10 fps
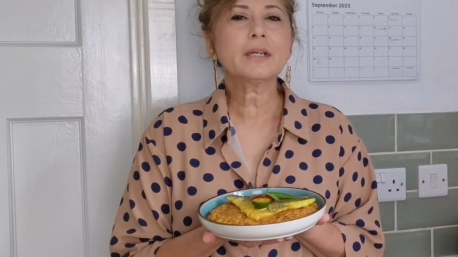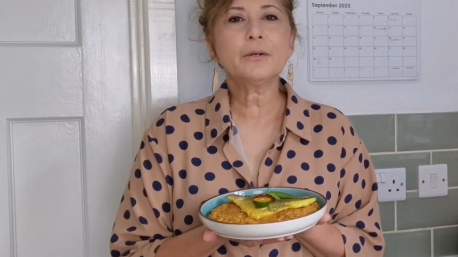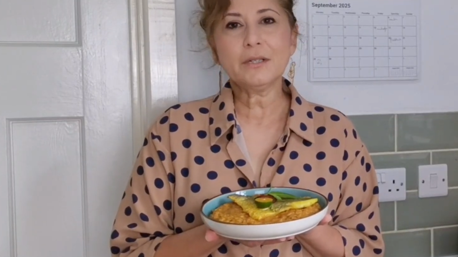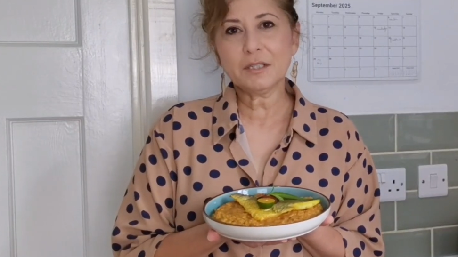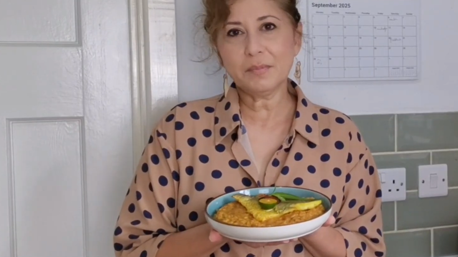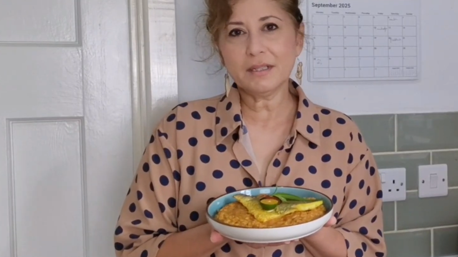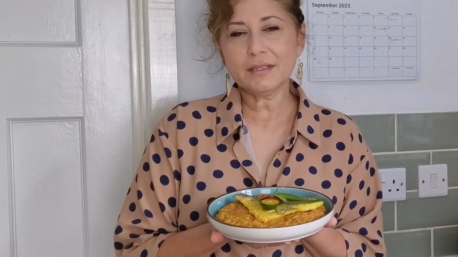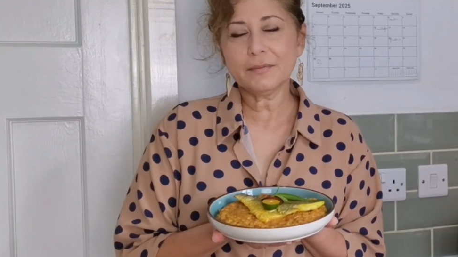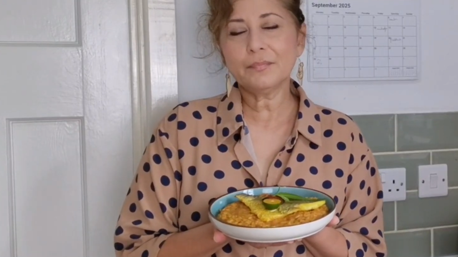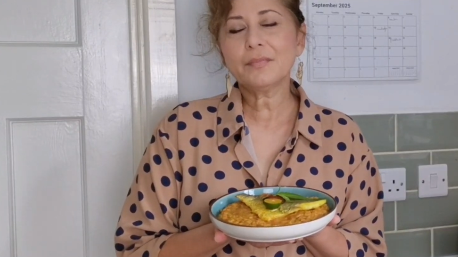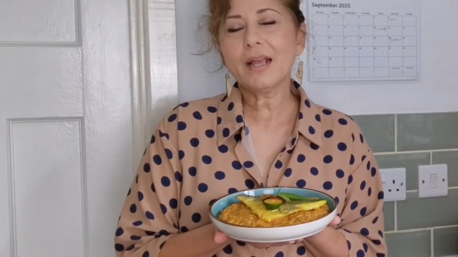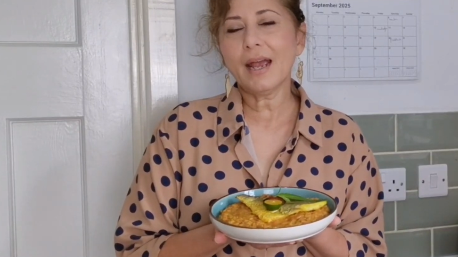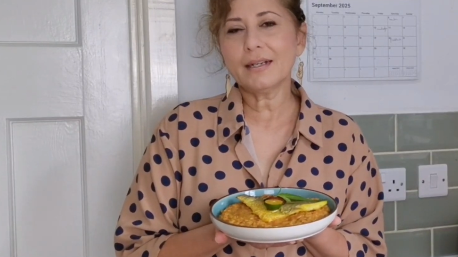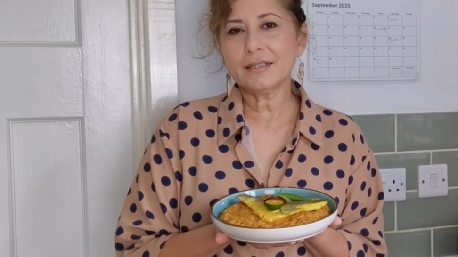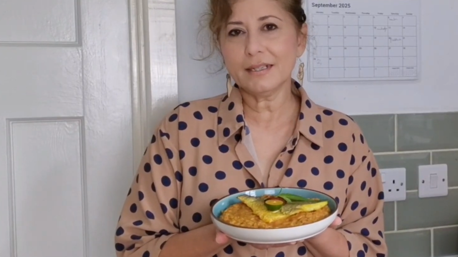Christmas
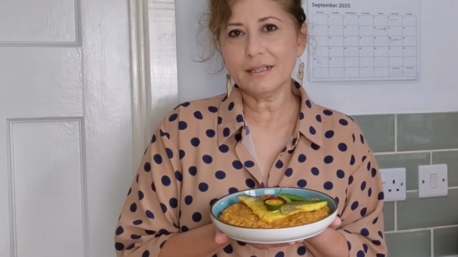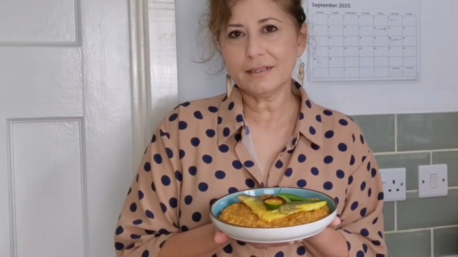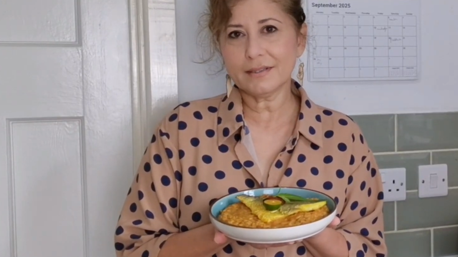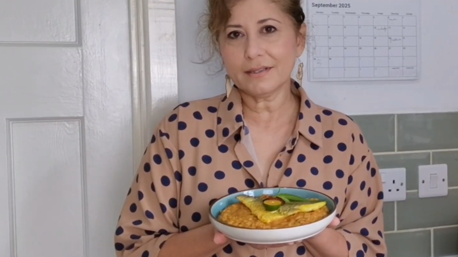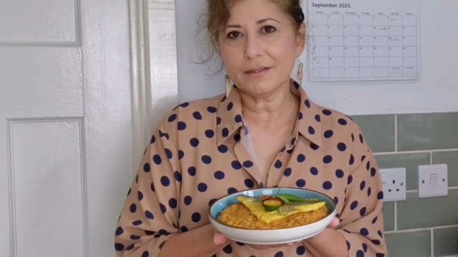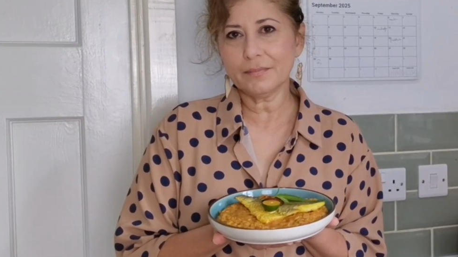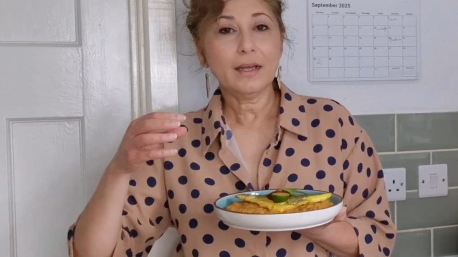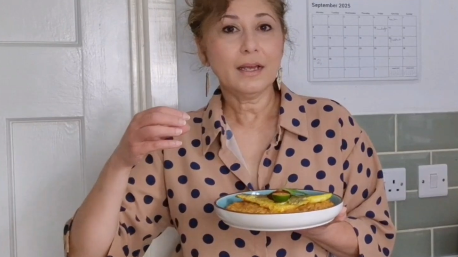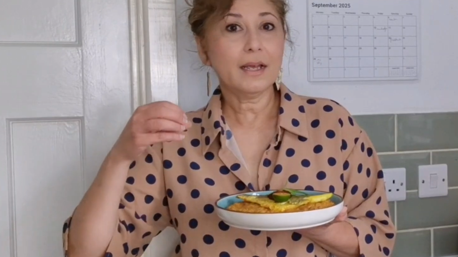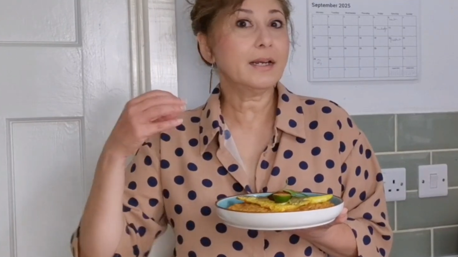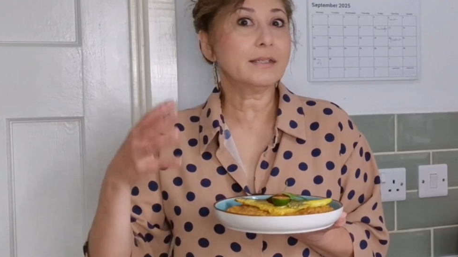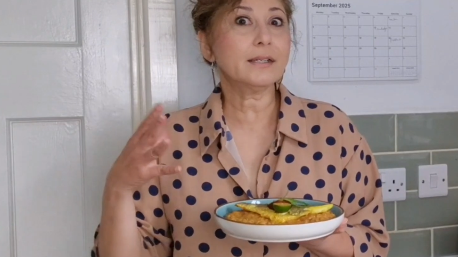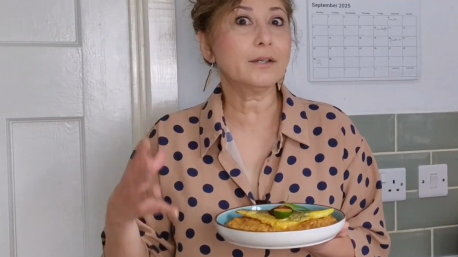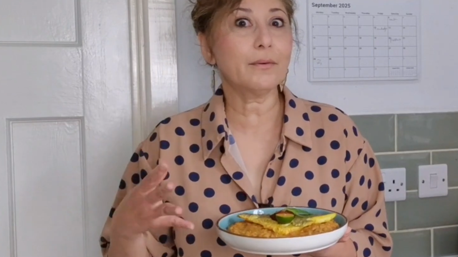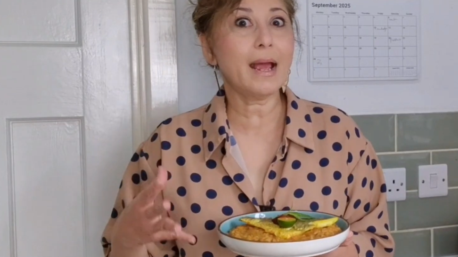and Easter. It is
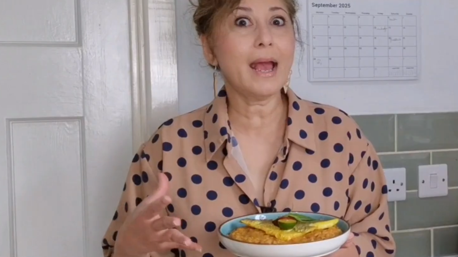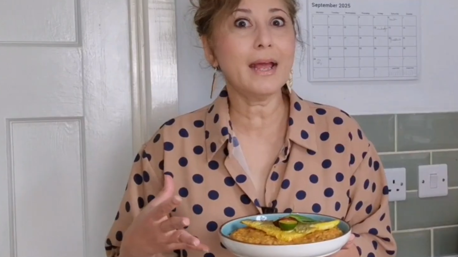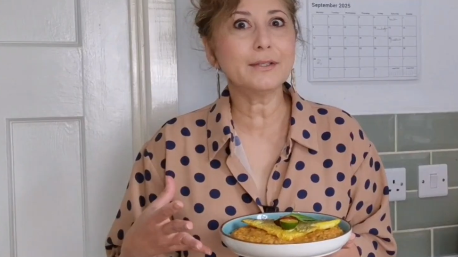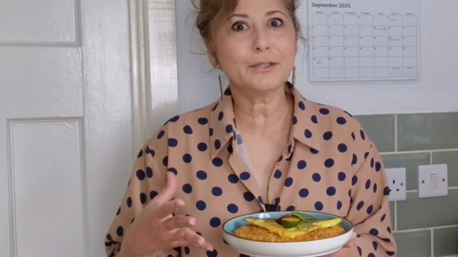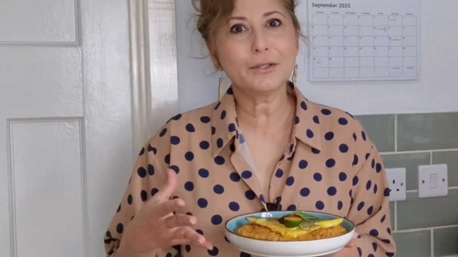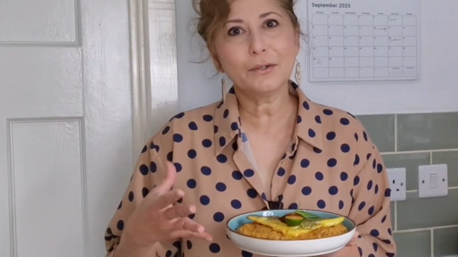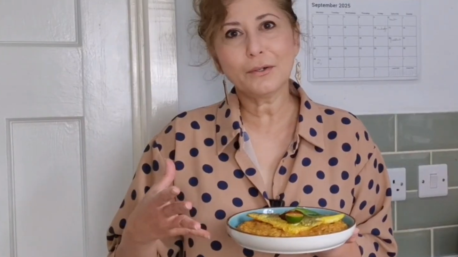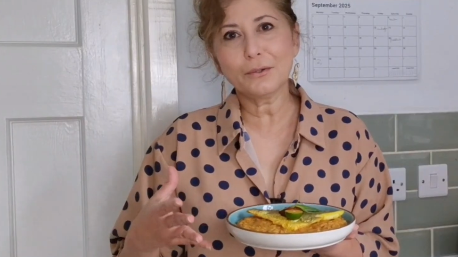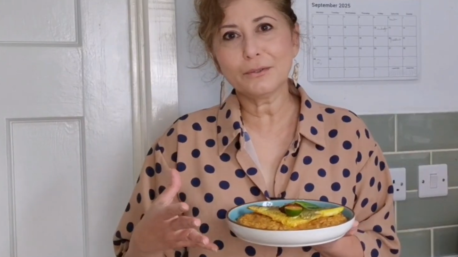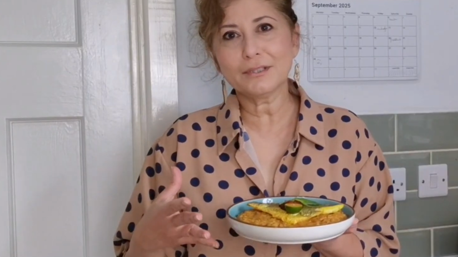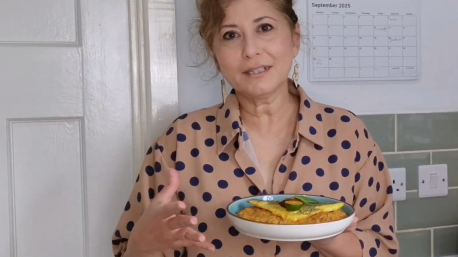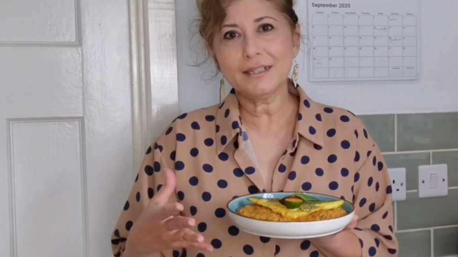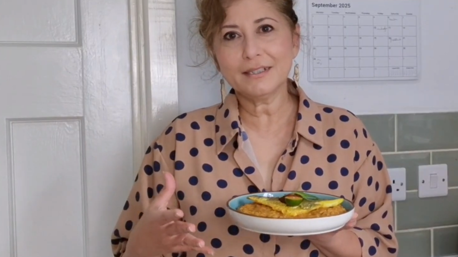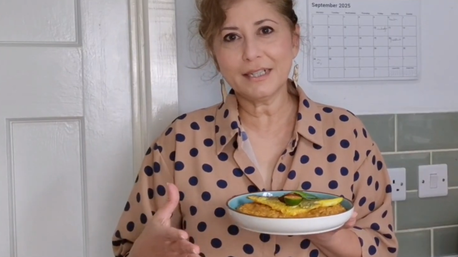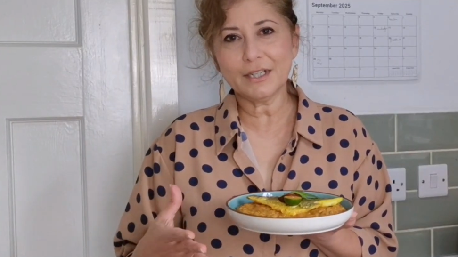a grand old
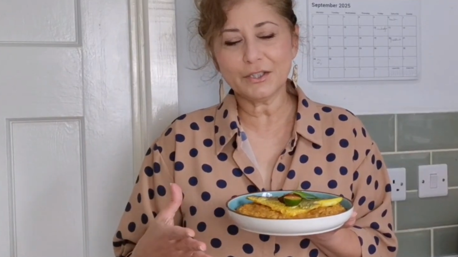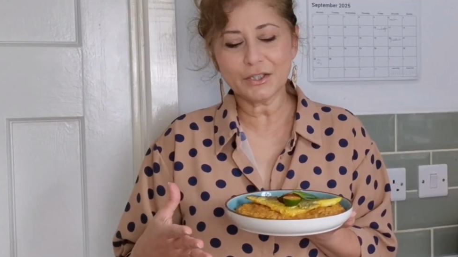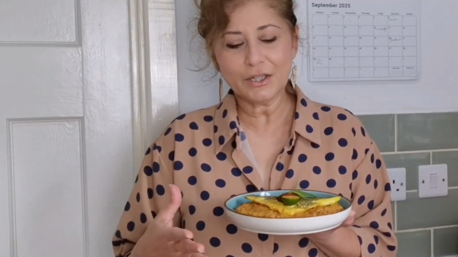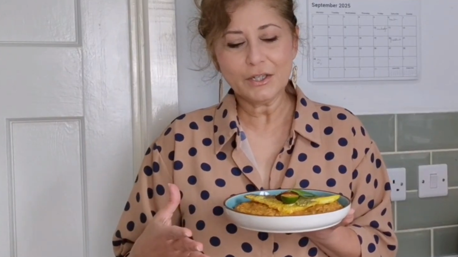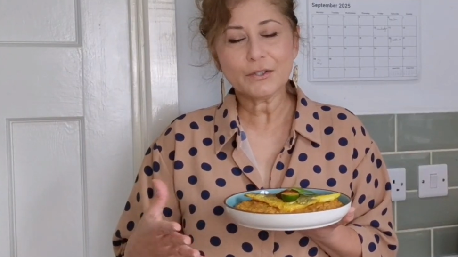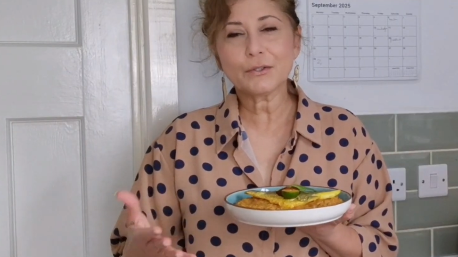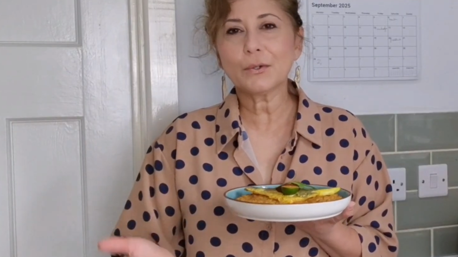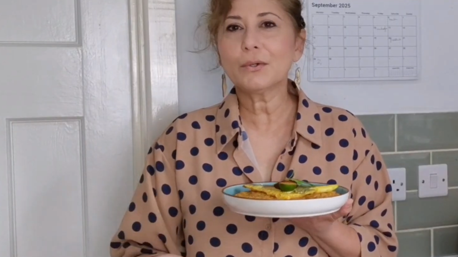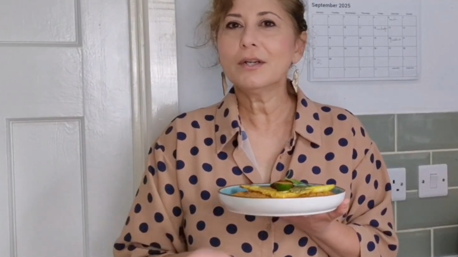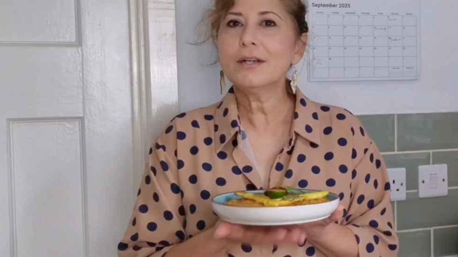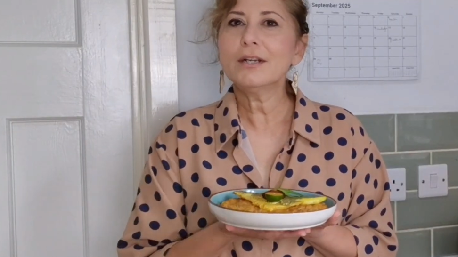dish, so